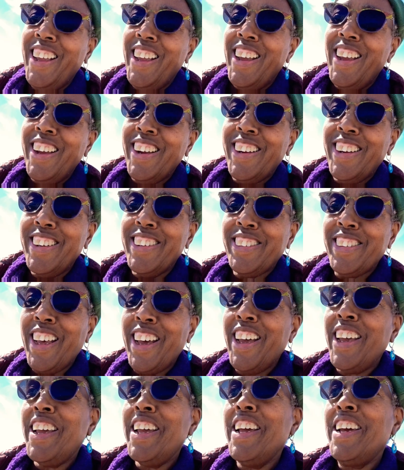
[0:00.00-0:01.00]
Because
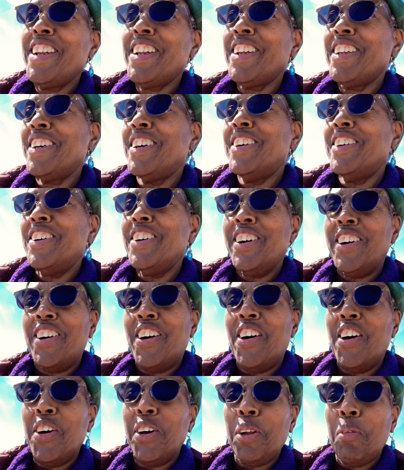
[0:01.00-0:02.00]
I had a little
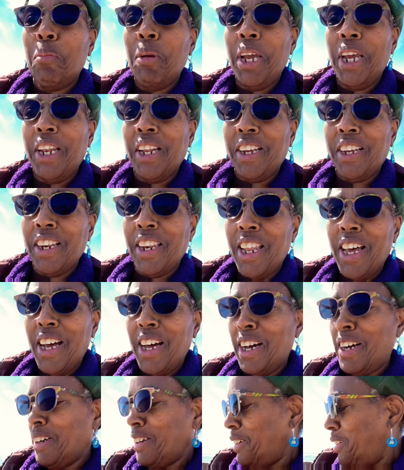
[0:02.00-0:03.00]
automatic
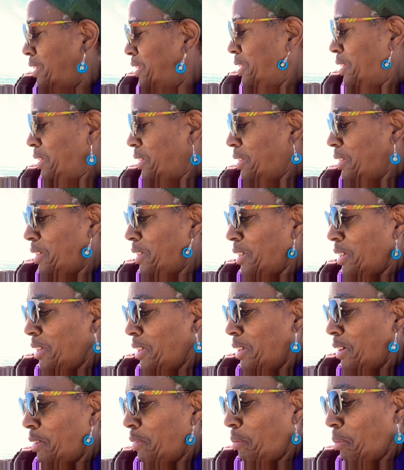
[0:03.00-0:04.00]
lock.
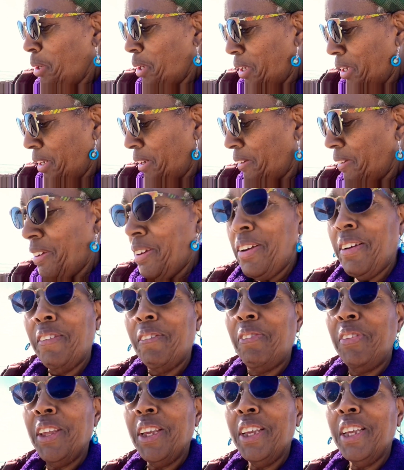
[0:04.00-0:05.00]
But
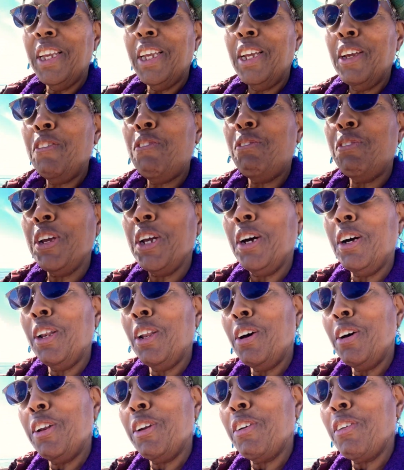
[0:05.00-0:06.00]
it fell
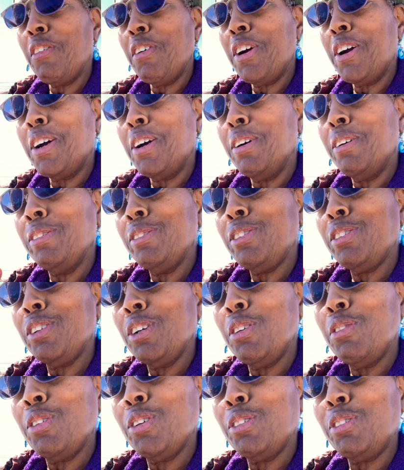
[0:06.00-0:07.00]
on the ground
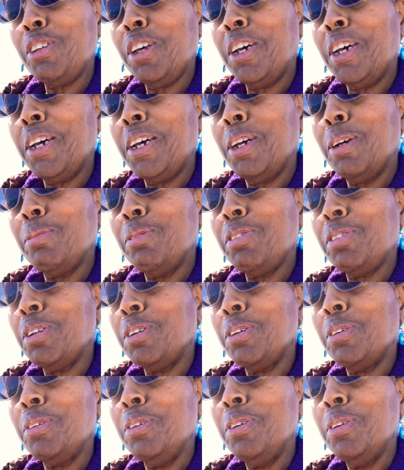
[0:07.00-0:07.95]
several times. So